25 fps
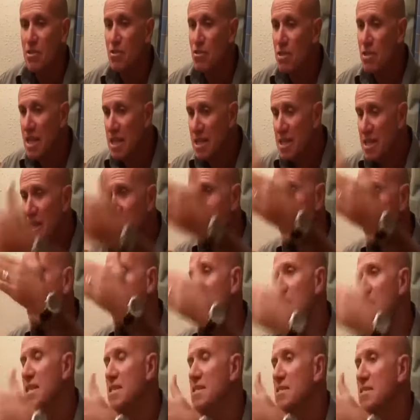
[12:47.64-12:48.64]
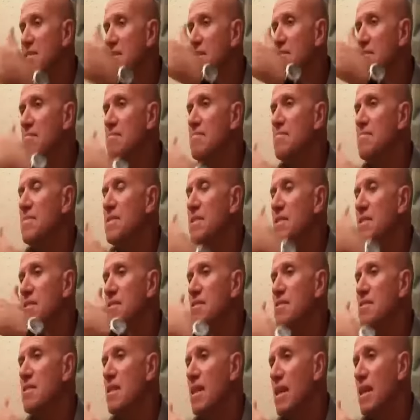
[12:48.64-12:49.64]
and you can categorize them.
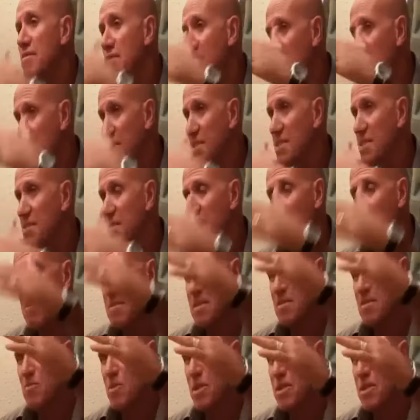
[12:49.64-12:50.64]
In I've done this. I